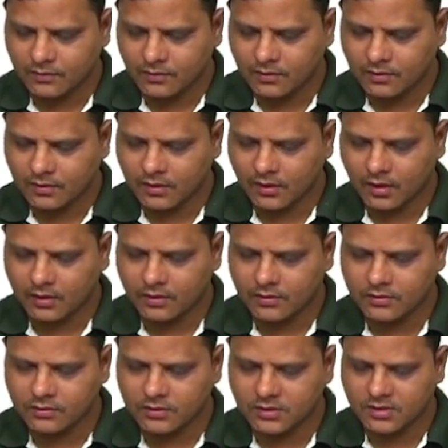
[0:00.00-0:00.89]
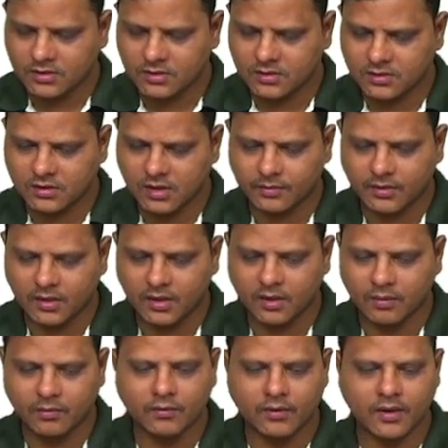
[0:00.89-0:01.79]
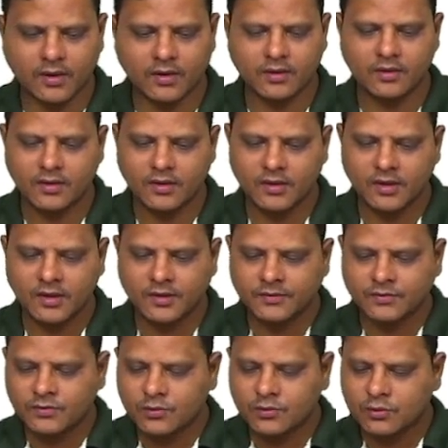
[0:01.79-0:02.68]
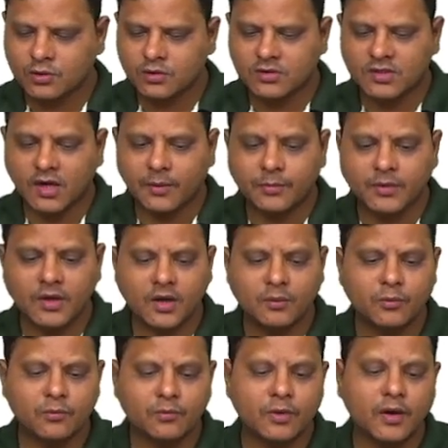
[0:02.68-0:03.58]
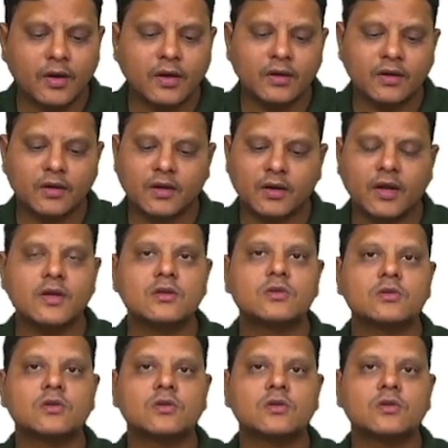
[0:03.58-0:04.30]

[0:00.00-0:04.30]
Yeah, chapter number 1. So chapter number 1, nature,